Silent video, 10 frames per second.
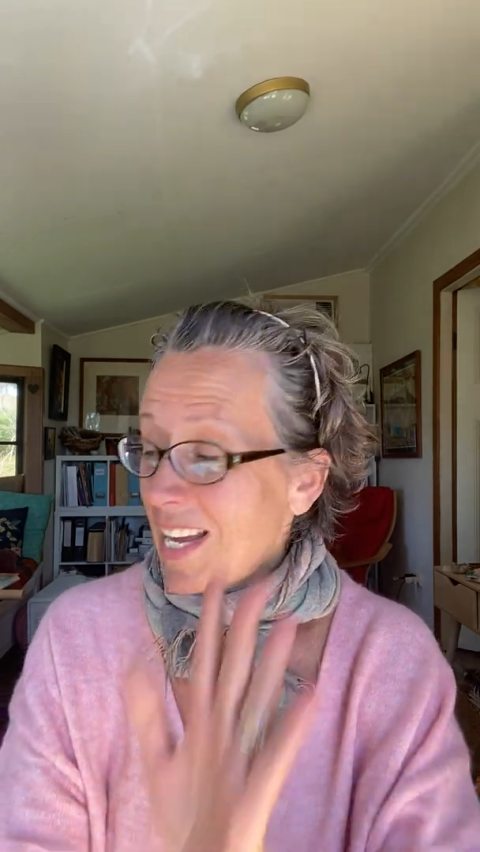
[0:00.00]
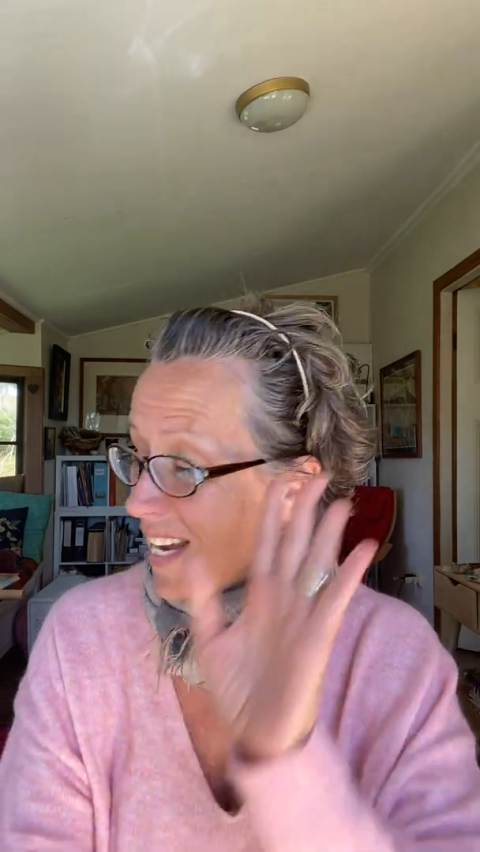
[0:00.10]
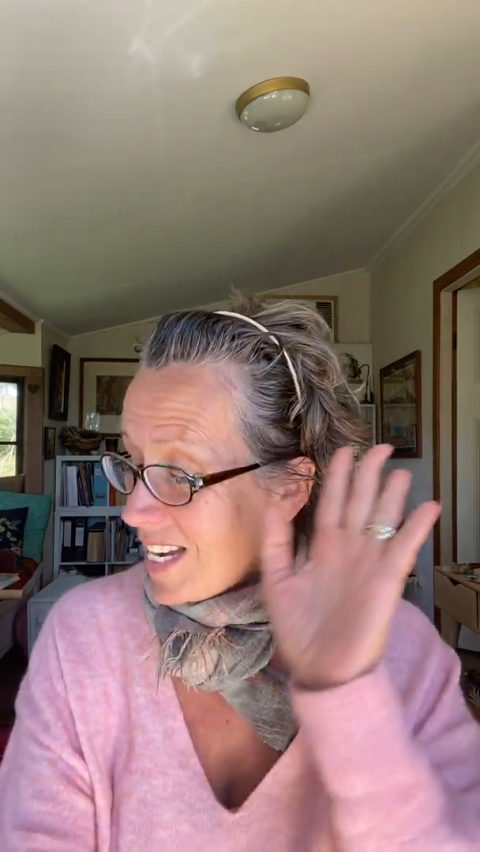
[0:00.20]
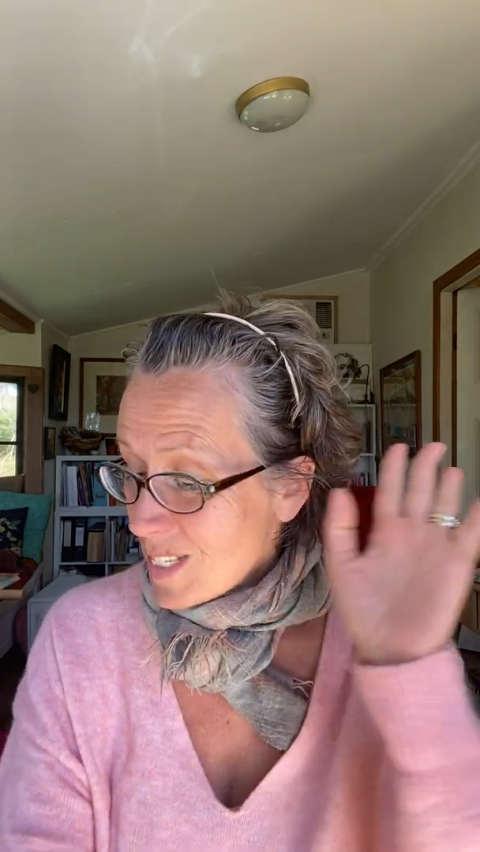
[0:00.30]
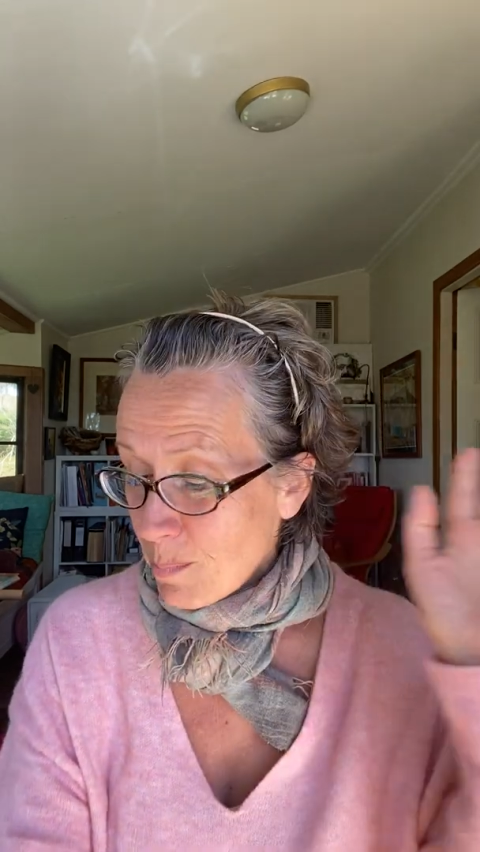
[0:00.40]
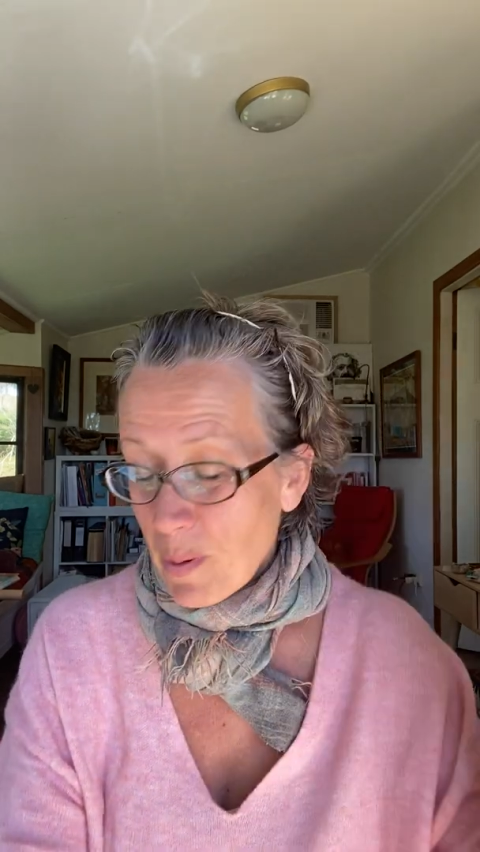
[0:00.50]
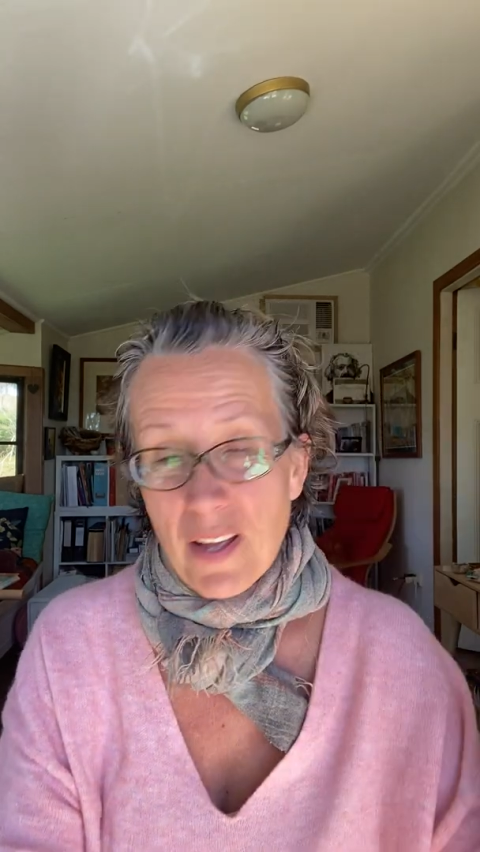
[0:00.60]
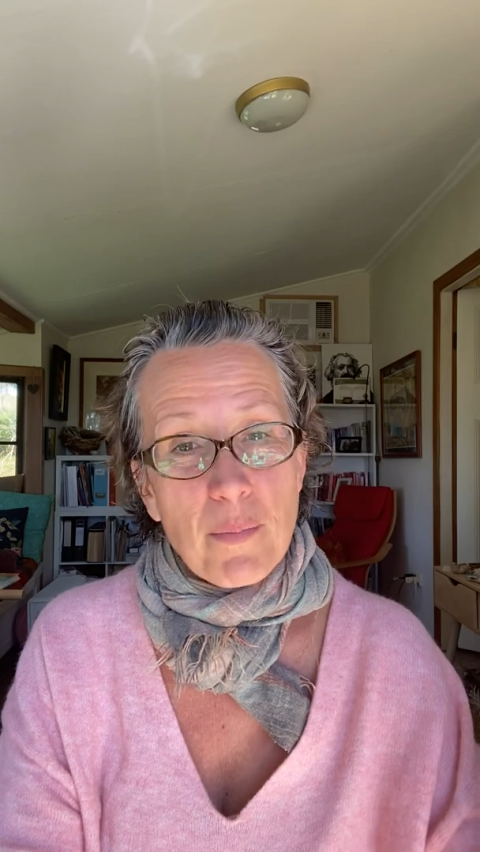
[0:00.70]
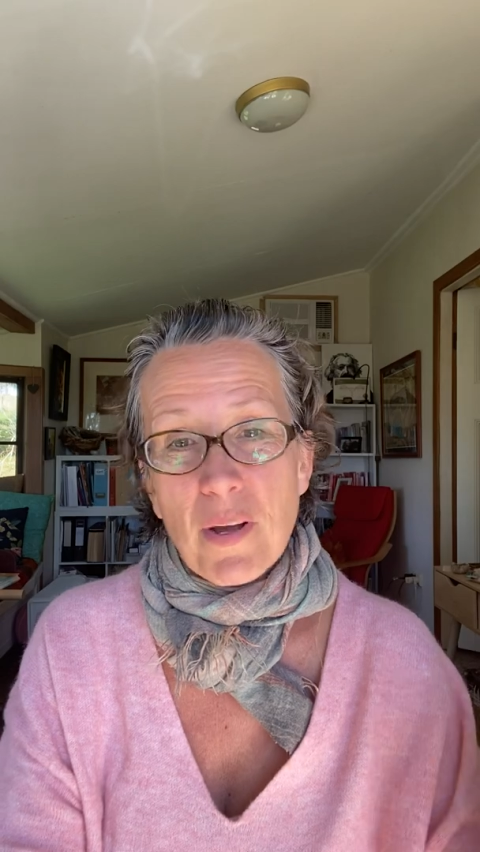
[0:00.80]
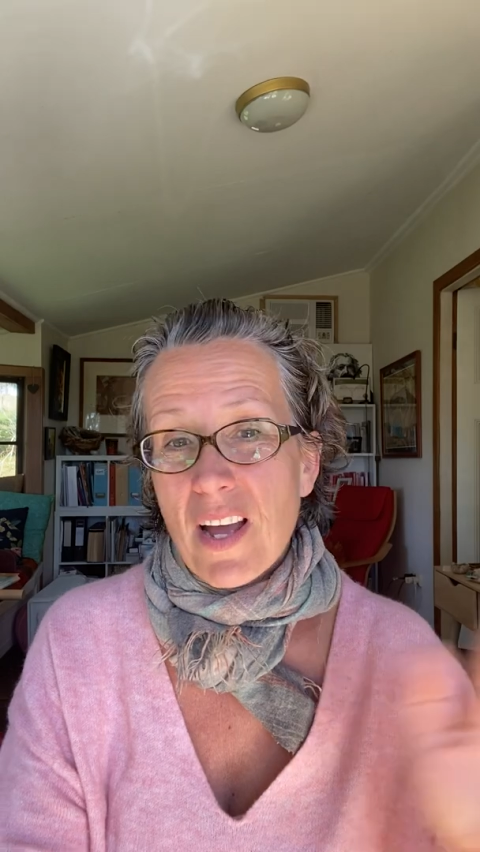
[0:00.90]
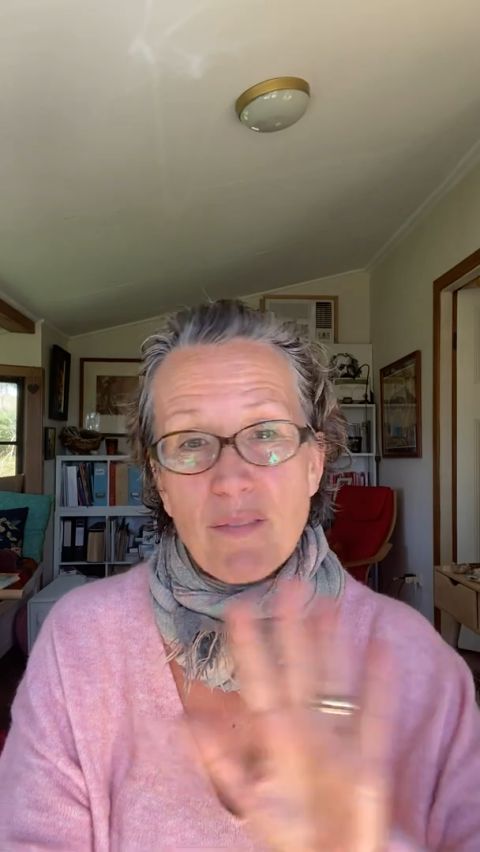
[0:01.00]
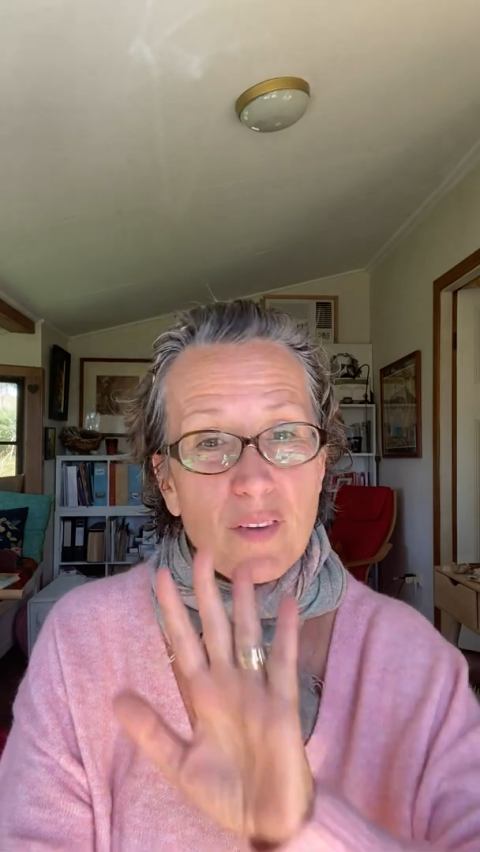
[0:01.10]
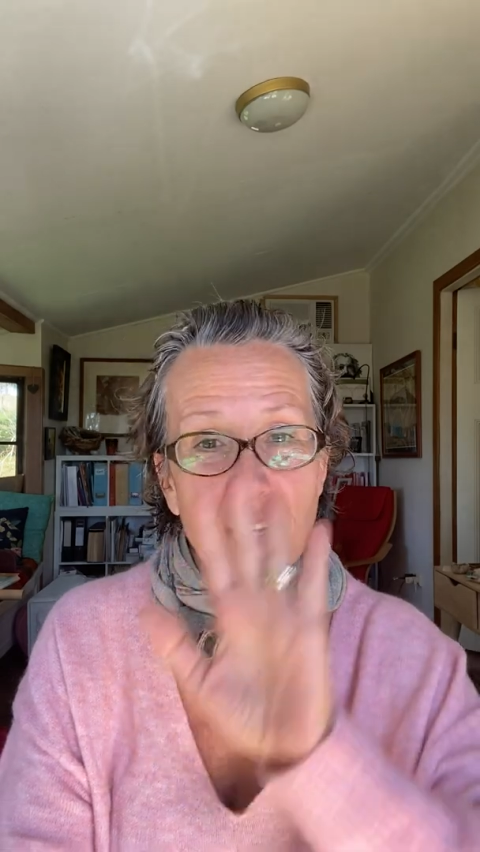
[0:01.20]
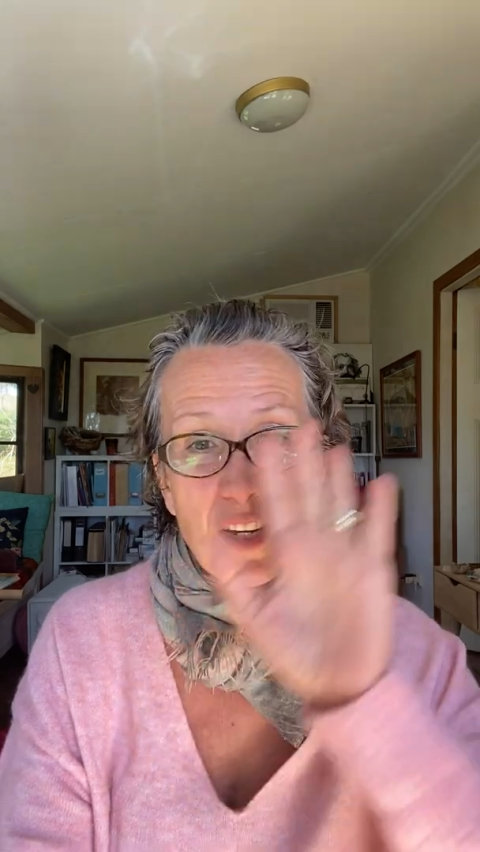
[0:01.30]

is by the by.